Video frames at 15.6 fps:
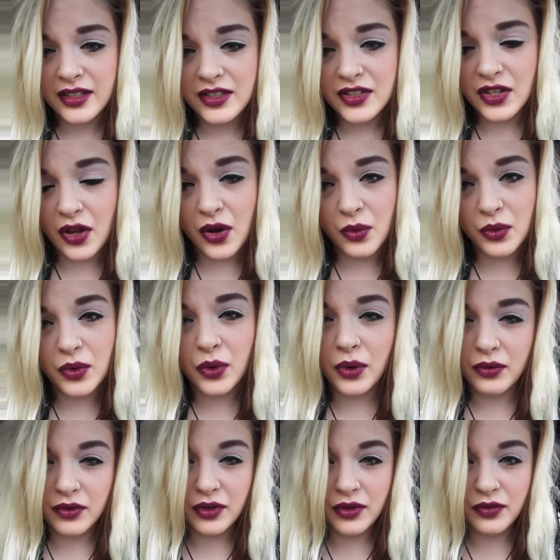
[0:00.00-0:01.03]
So we'll
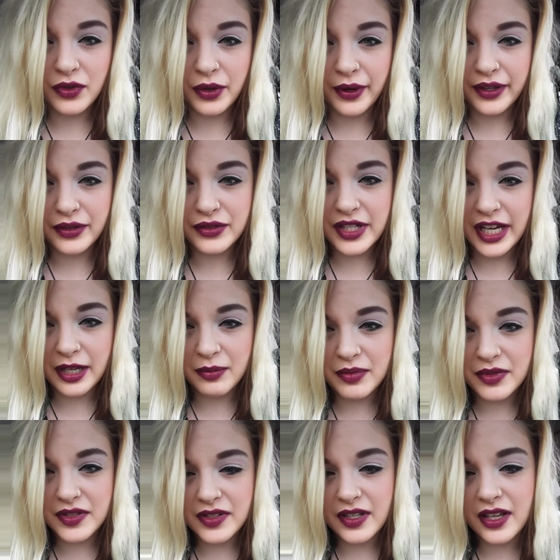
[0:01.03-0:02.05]
go over a few other
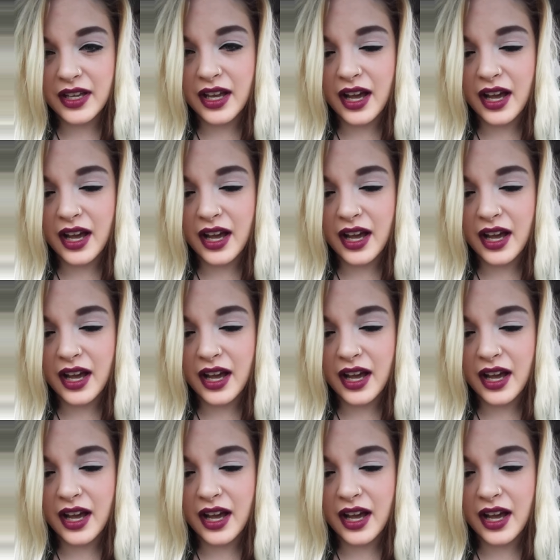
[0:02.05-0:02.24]
types